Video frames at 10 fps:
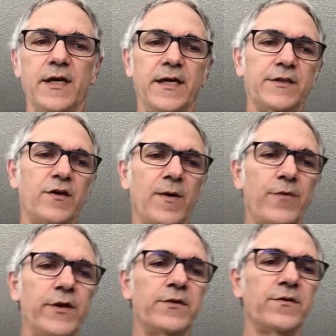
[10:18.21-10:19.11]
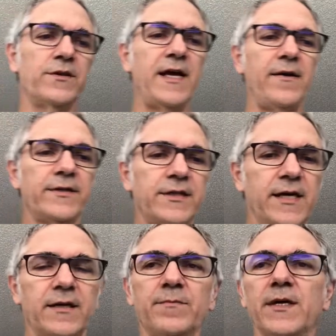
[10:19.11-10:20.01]
And so my research now has
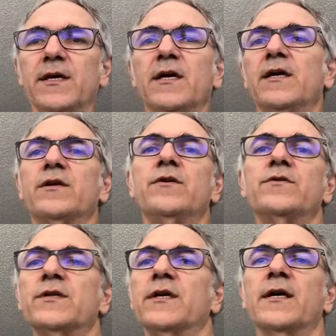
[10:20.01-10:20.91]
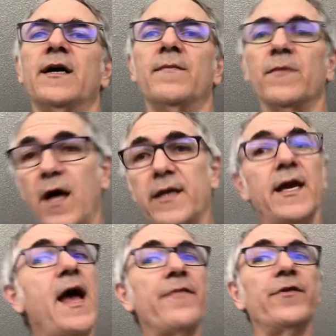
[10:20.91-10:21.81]
taken me using um, Lonnie
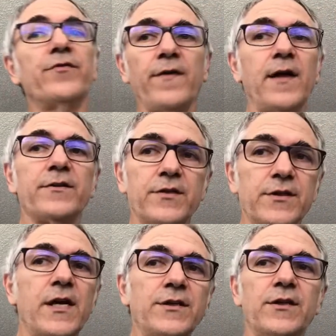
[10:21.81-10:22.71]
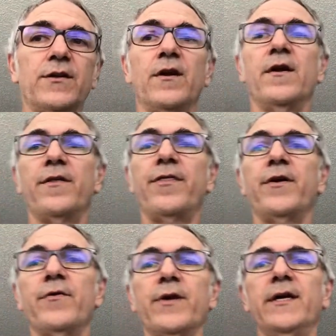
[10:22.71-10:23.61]
Athens' violentization
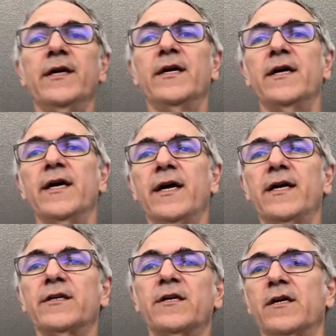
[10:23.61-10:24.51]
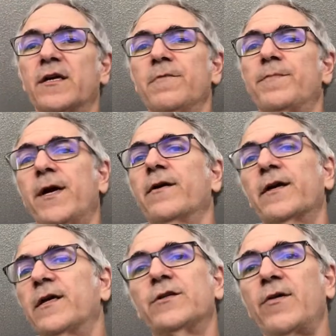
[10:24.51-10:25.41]
theory and comparing
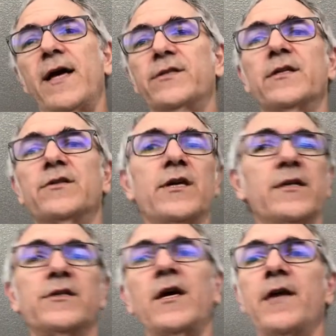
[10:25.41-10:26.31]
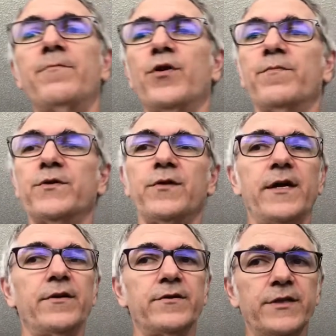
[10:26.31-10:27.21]
and contrasting genocide
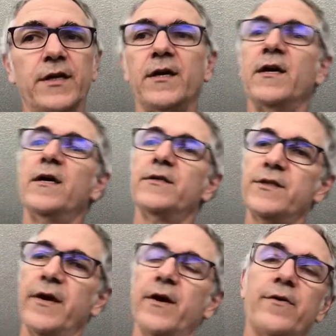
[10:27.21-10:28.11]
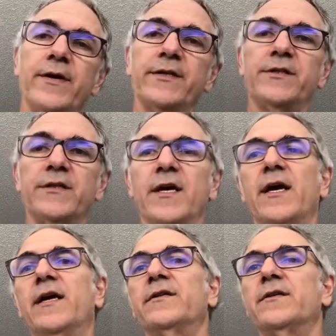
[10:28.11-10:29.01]
perpetrators, terrorists,
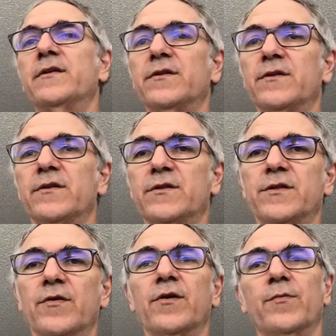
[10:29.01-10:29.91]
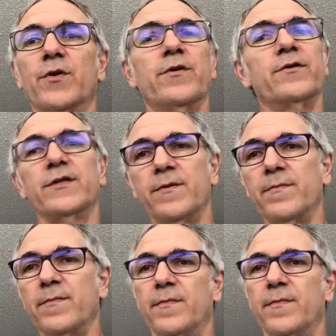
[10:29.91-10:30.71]
and serial murders and